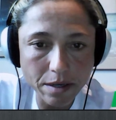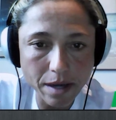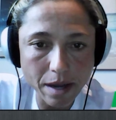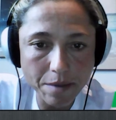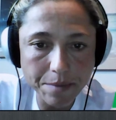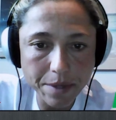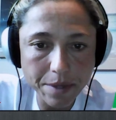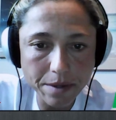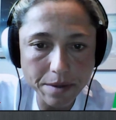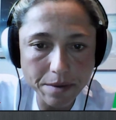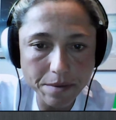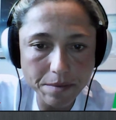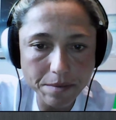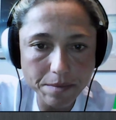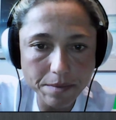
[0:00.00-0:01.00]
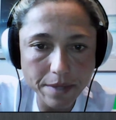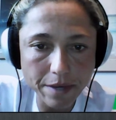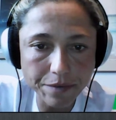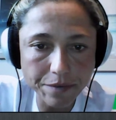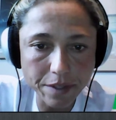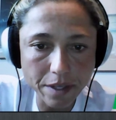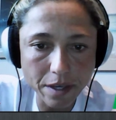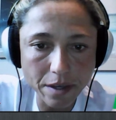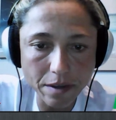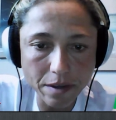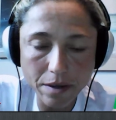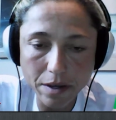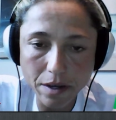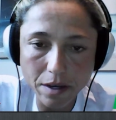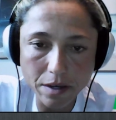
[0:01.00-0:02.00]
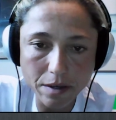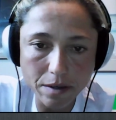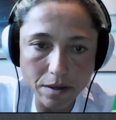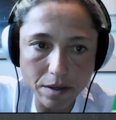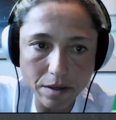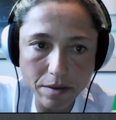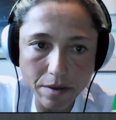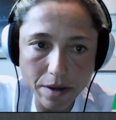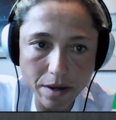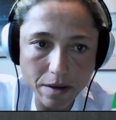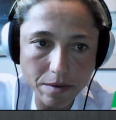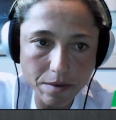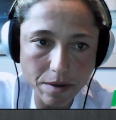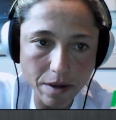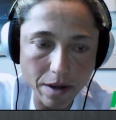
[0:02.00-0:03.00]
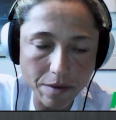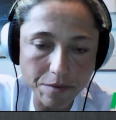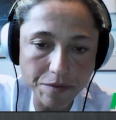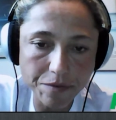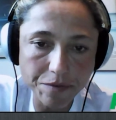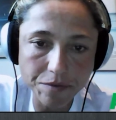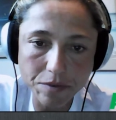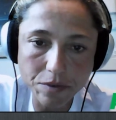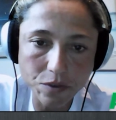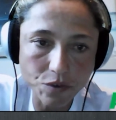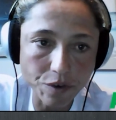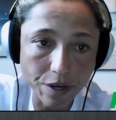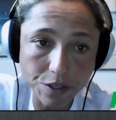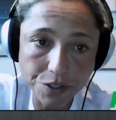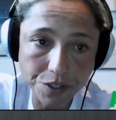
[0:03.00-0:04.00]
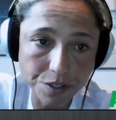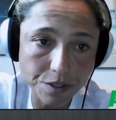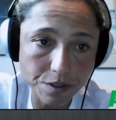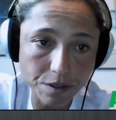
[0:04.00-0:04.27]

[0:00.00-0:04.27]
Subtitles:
I've been definitely I've stretched.